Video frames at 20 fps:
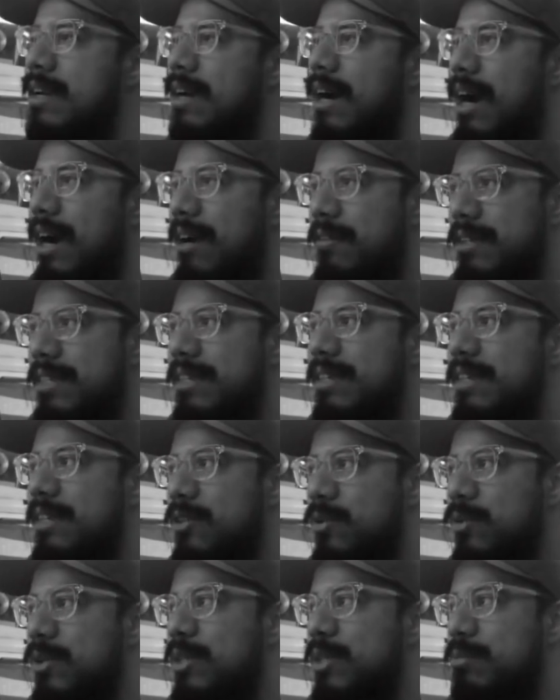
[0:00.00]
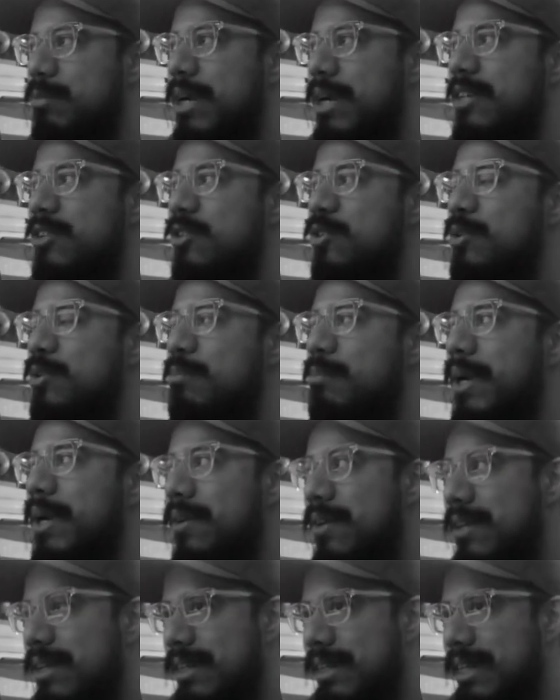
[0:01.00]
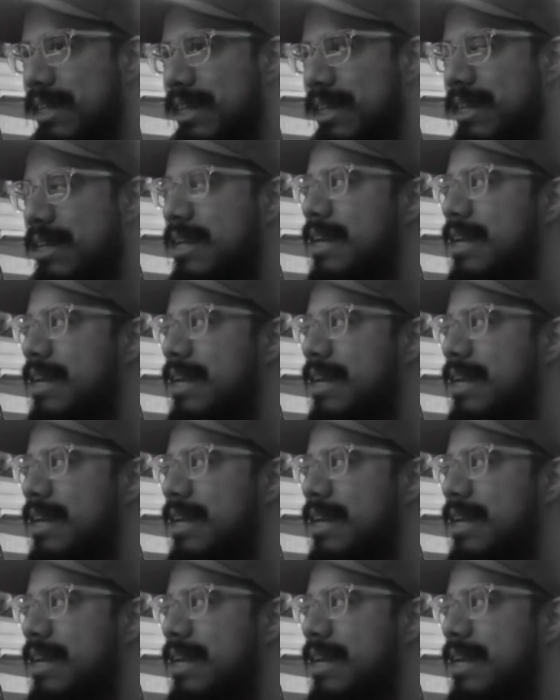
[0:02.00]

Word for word: obviously to express numerically